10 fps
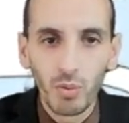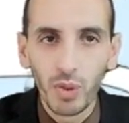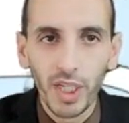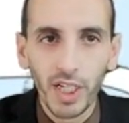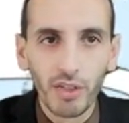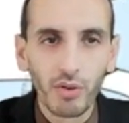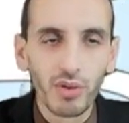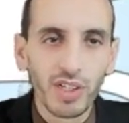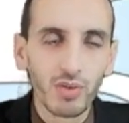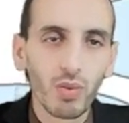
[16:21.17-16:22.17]
We can
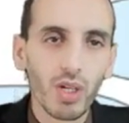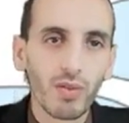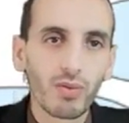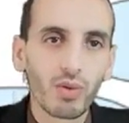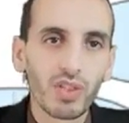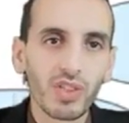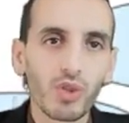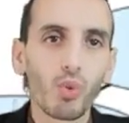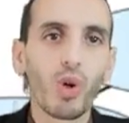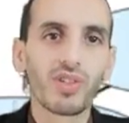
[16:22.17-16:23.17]
use as well, of course, the
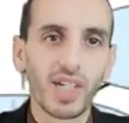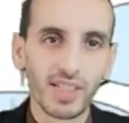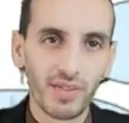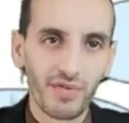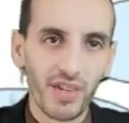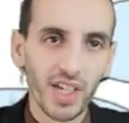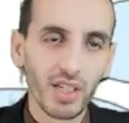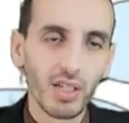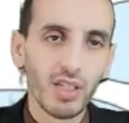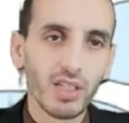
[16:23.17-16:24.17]
SWOT as a
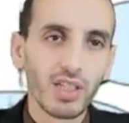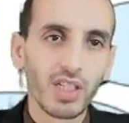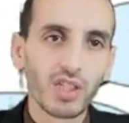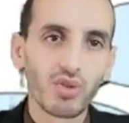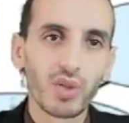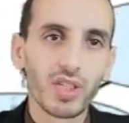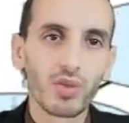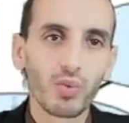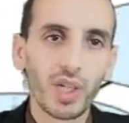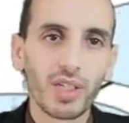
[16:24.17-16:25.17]
funnel,
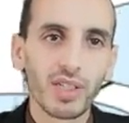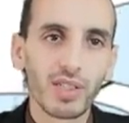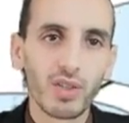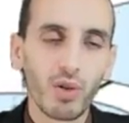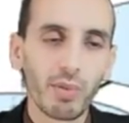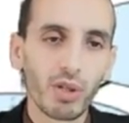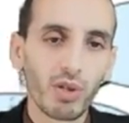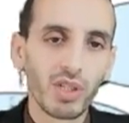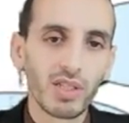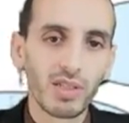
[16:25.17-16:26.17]
strengths, weaknesses,
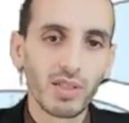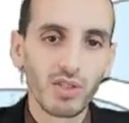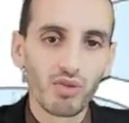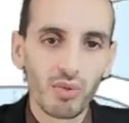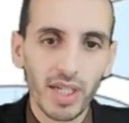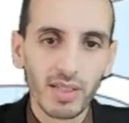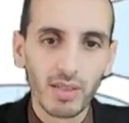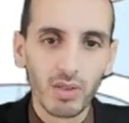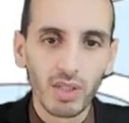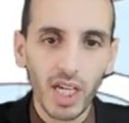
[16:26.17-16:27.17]
opportunities, and
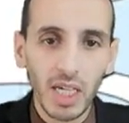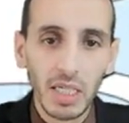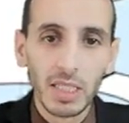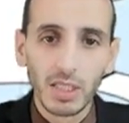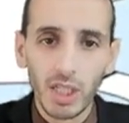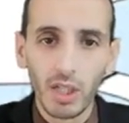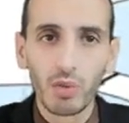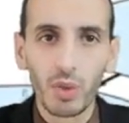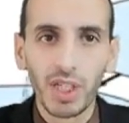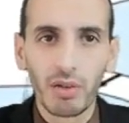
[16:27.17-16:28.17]
threats. Okay,
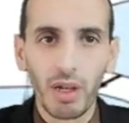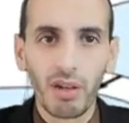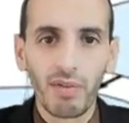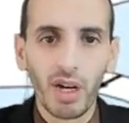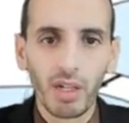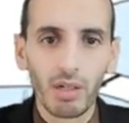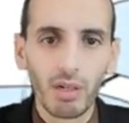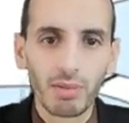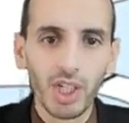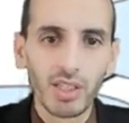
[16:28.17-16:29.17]
then we clarify the
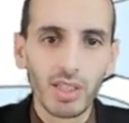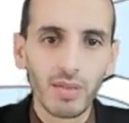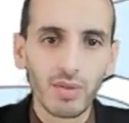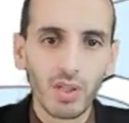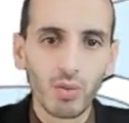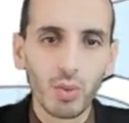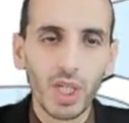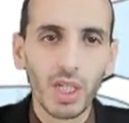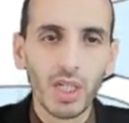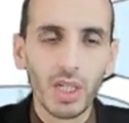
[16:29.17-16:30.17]
objectives, and
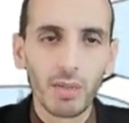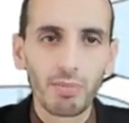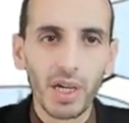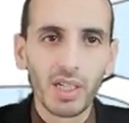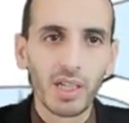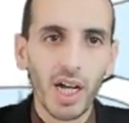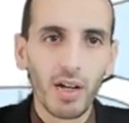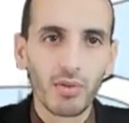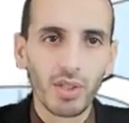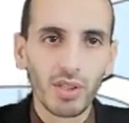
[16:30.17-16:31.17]
we break
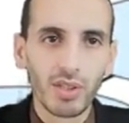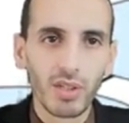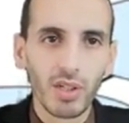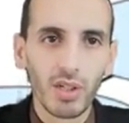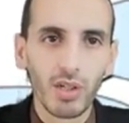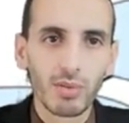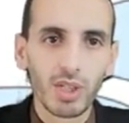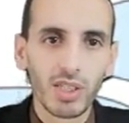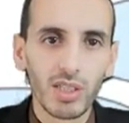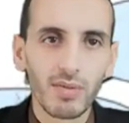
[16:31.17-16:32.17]
down these
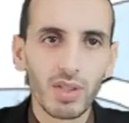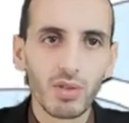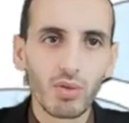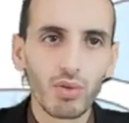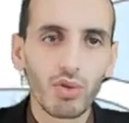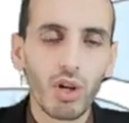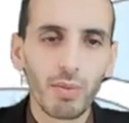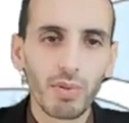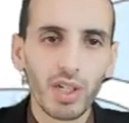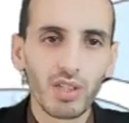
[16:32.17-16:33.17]
objectives into
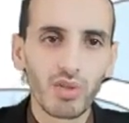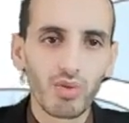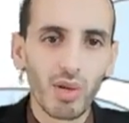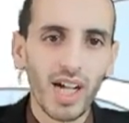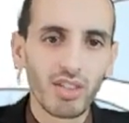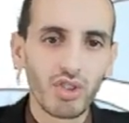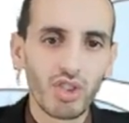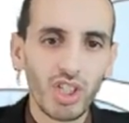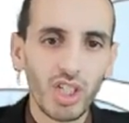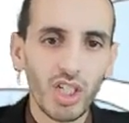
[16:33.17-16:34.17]
corporate
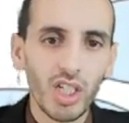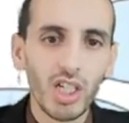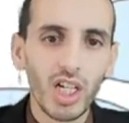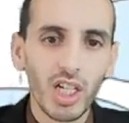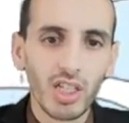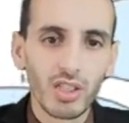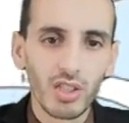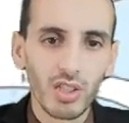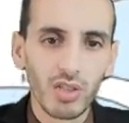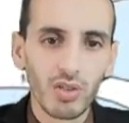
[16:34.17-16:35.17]
strategy
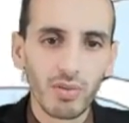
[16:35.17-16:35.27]
and